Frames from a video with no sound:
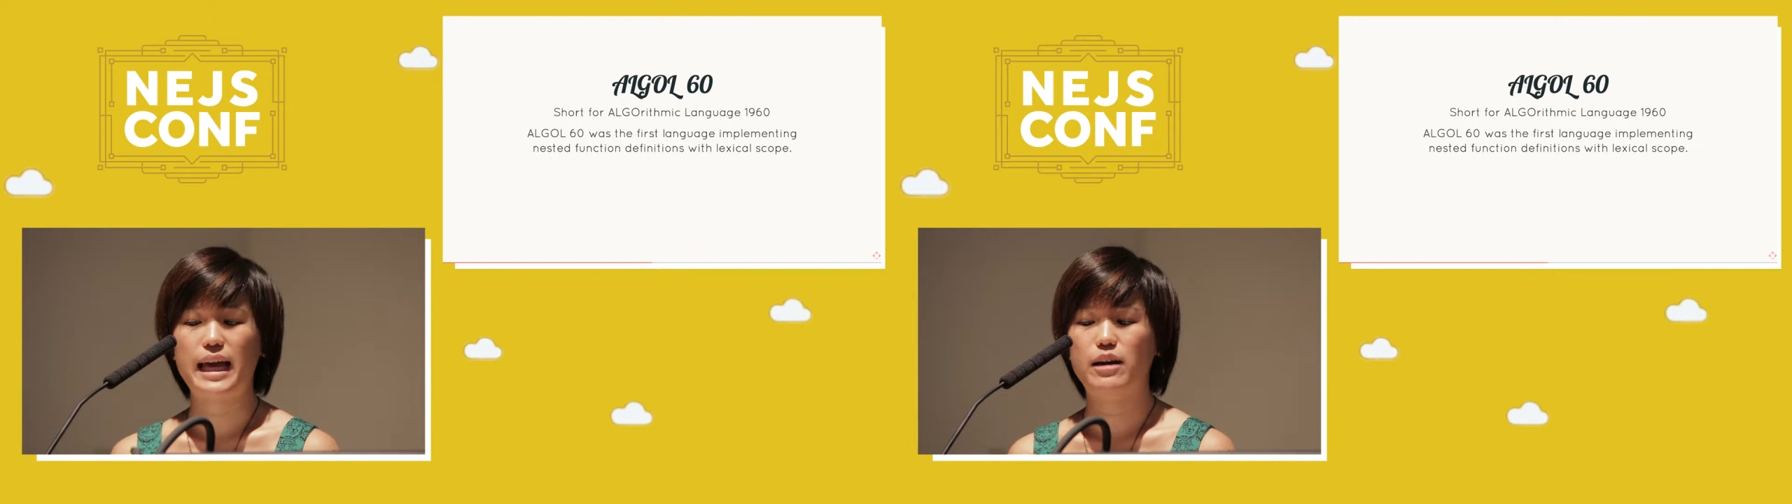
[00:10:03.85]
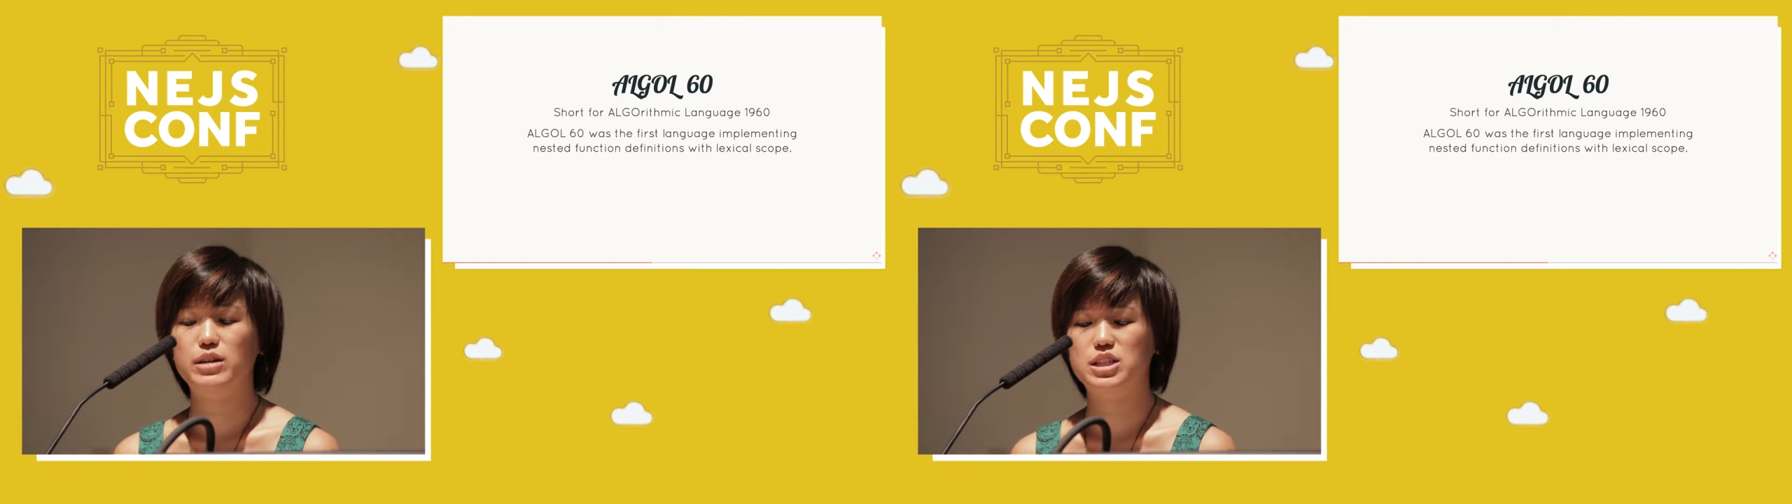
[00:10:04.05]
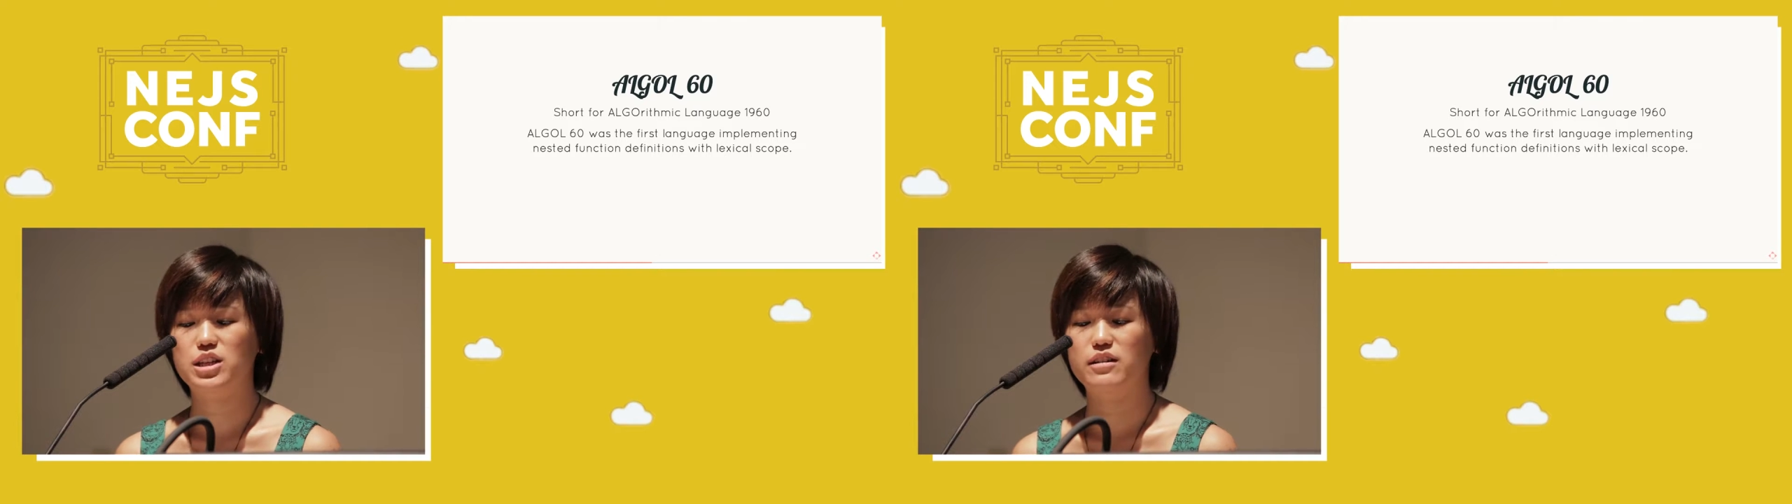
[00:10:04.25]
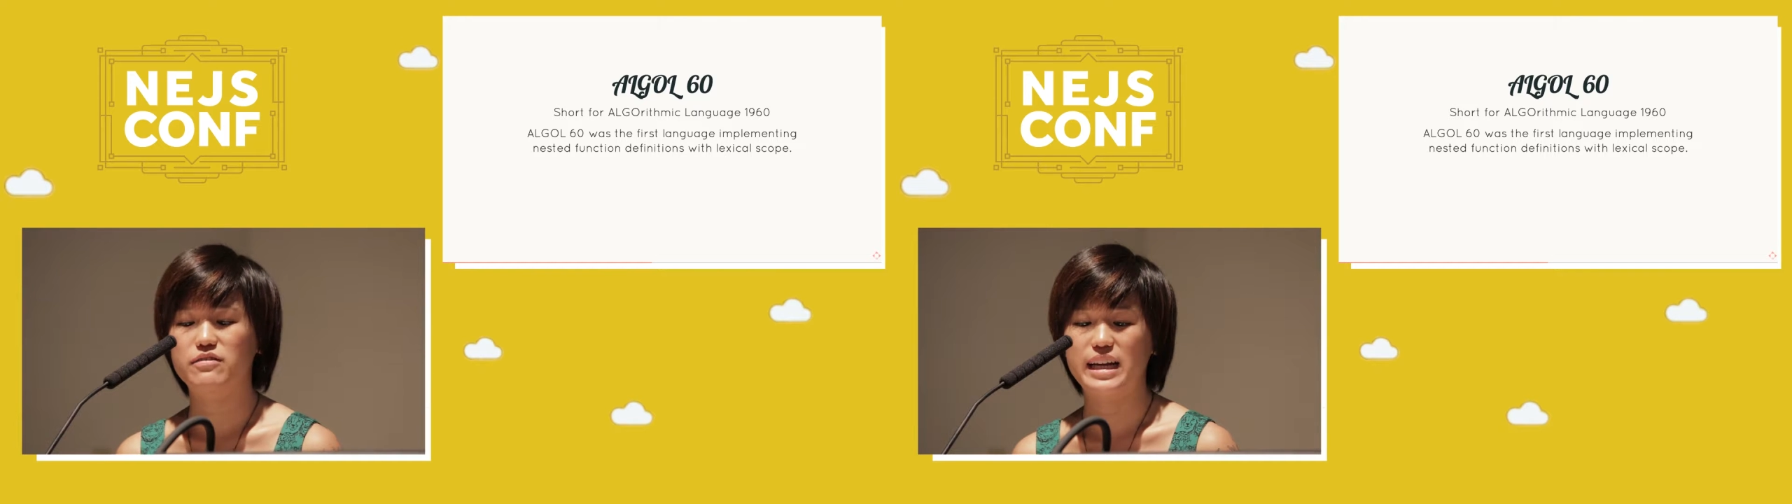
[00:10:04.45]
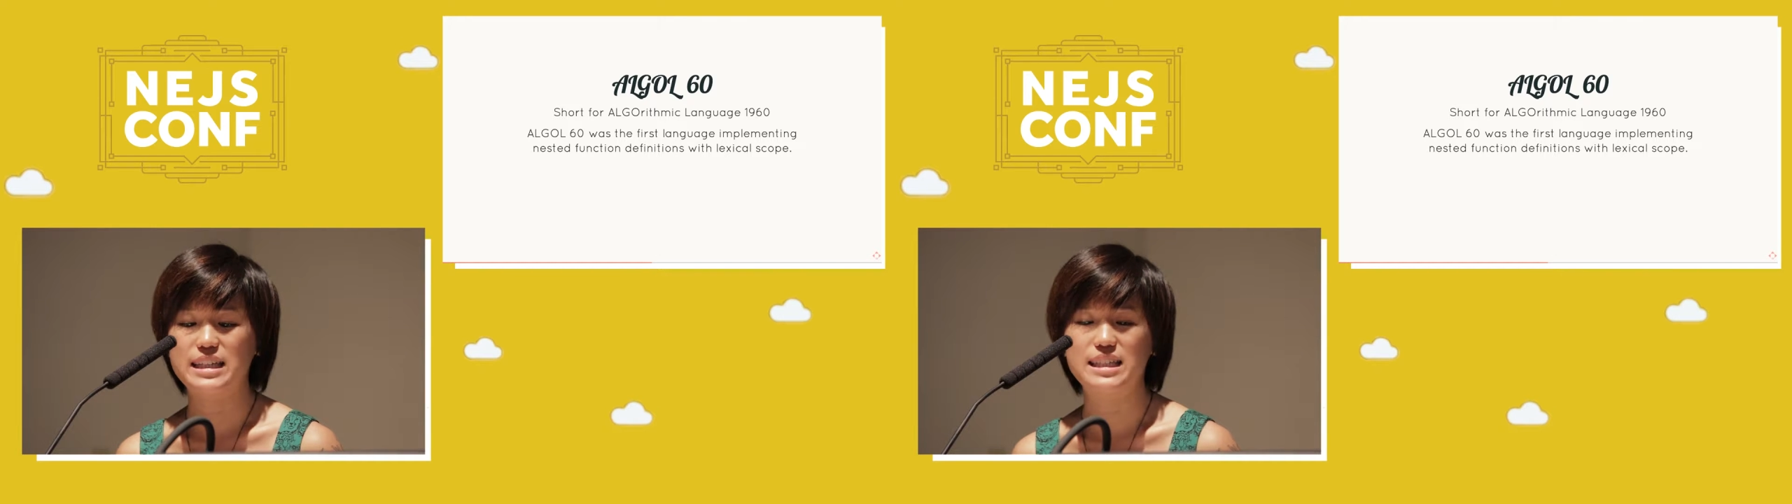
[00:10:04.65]
language
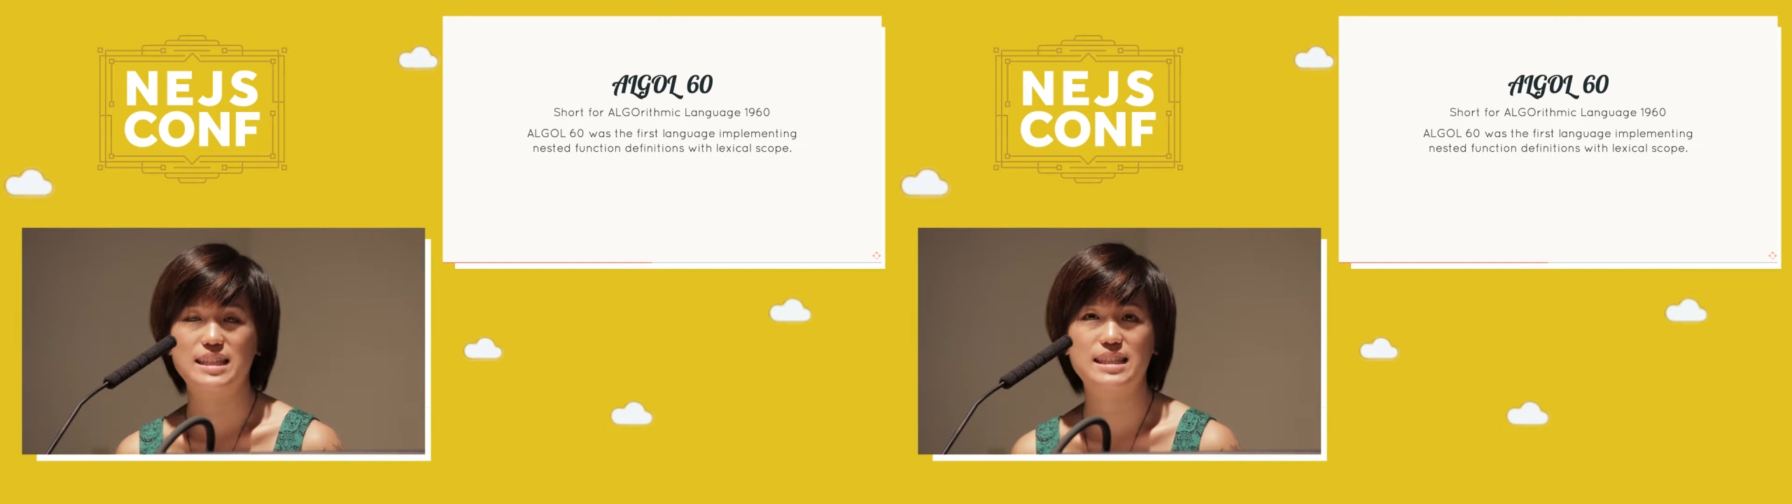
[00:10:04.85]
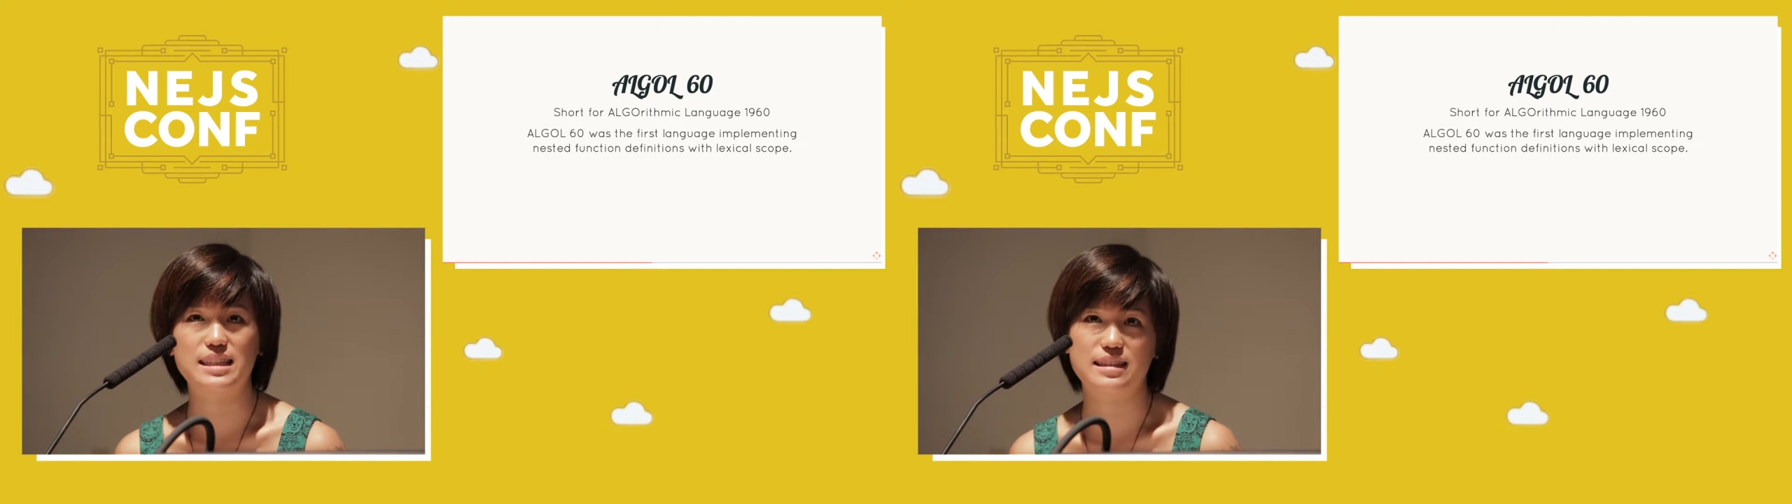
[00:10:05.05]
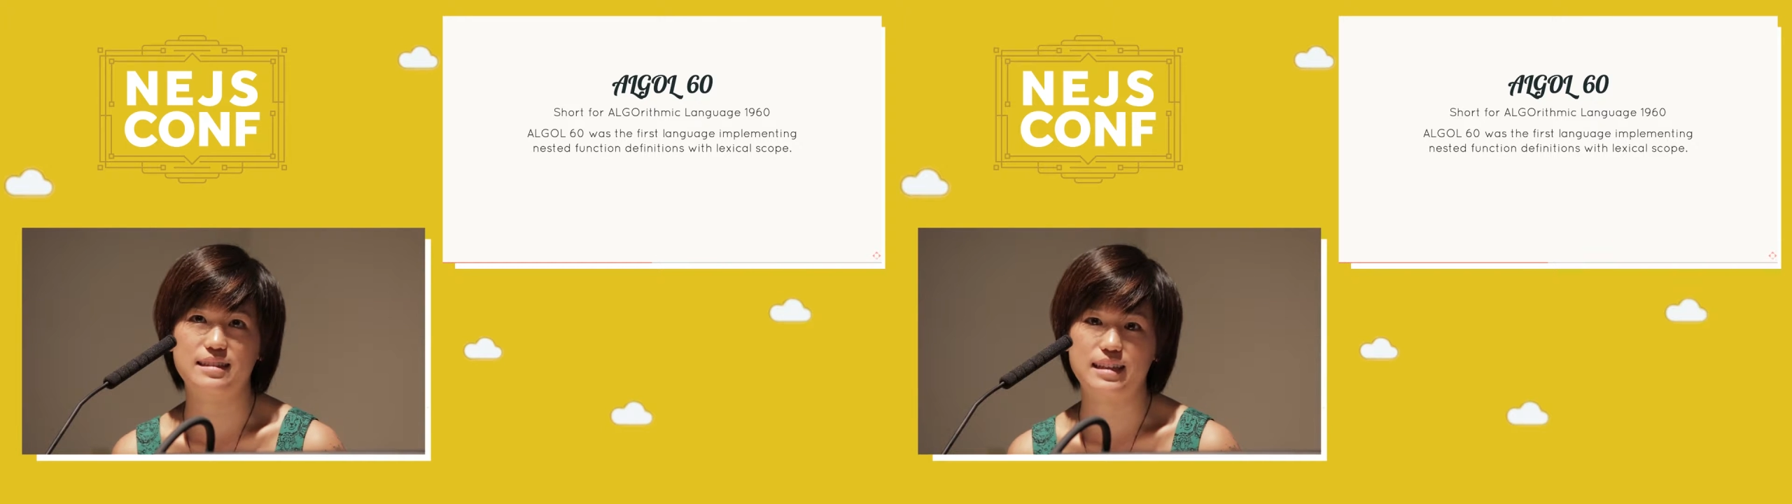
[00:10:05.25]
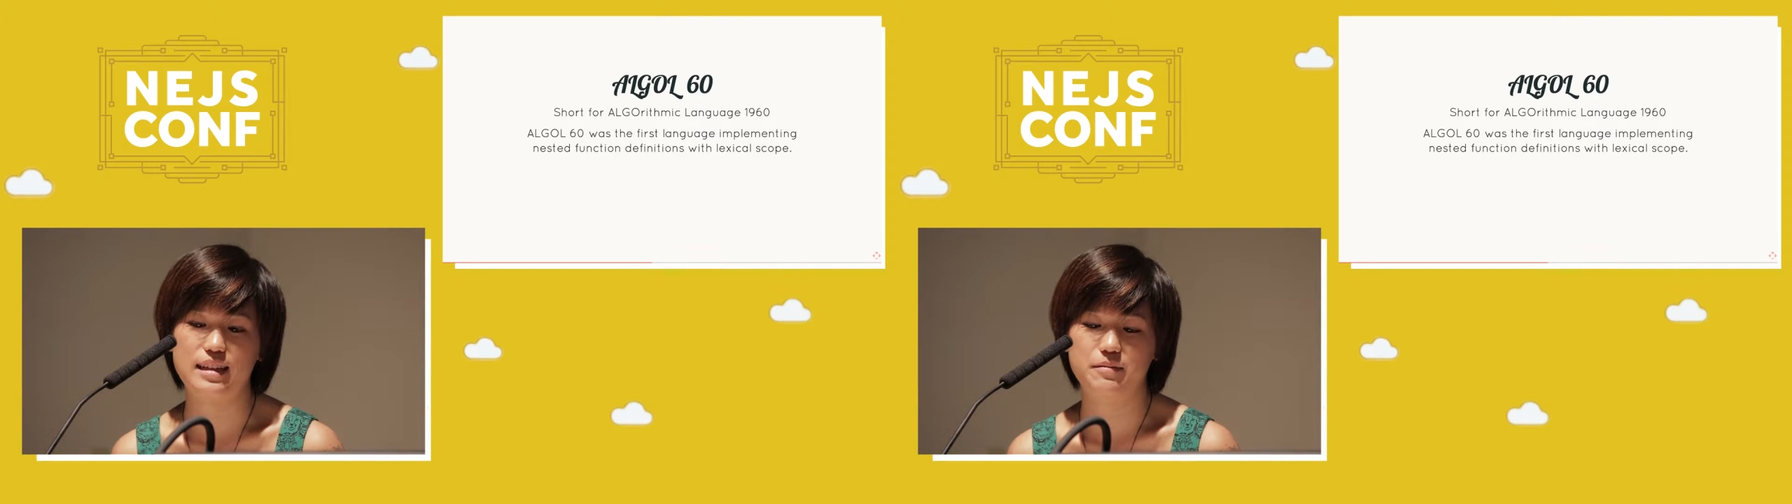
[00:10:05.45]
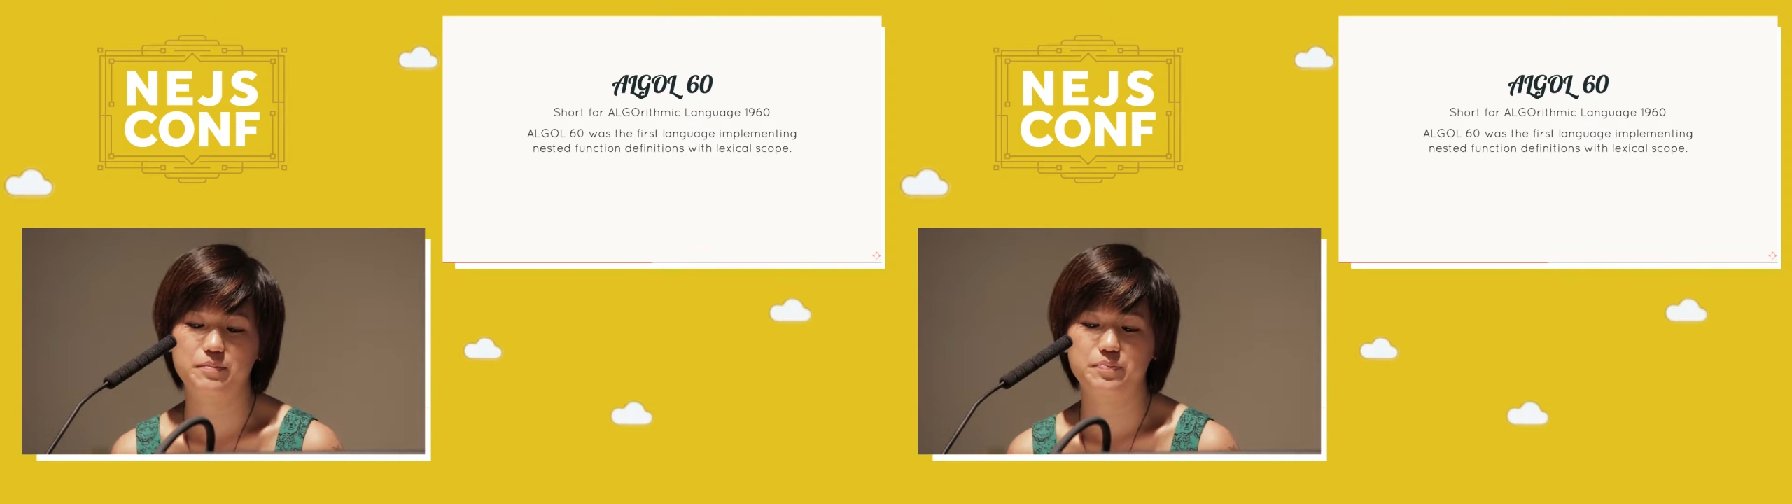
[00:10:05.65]
of
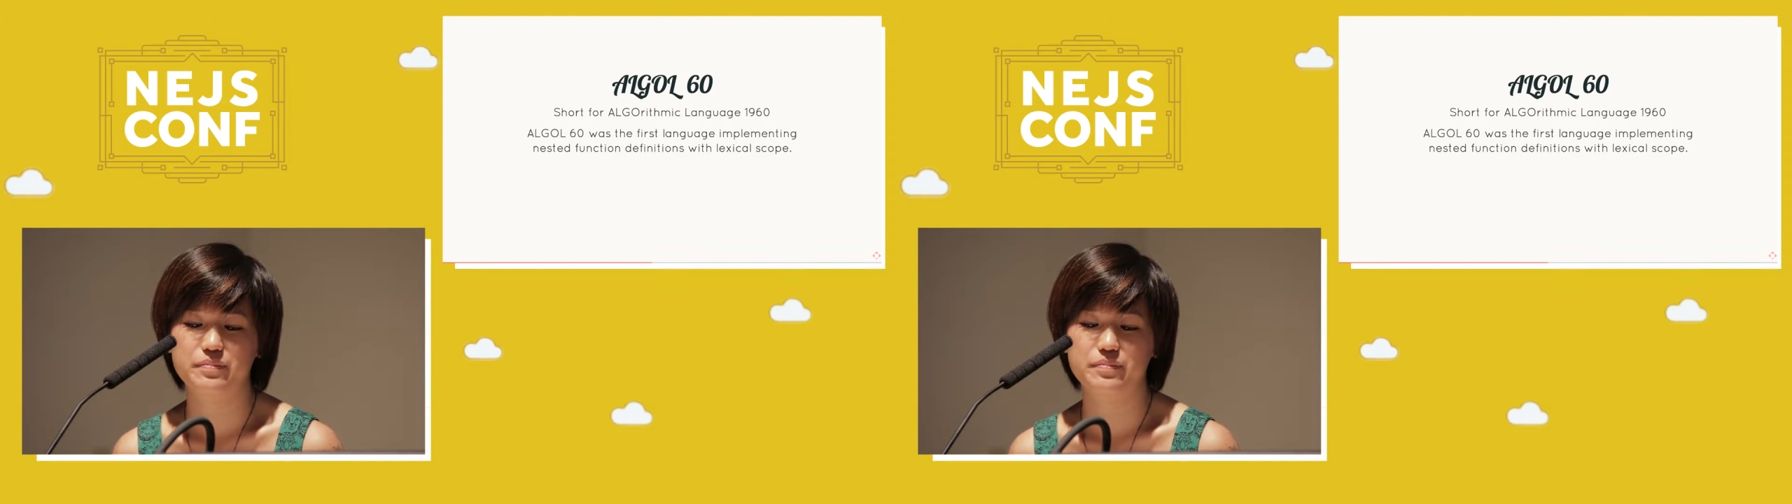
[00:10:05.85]
1960.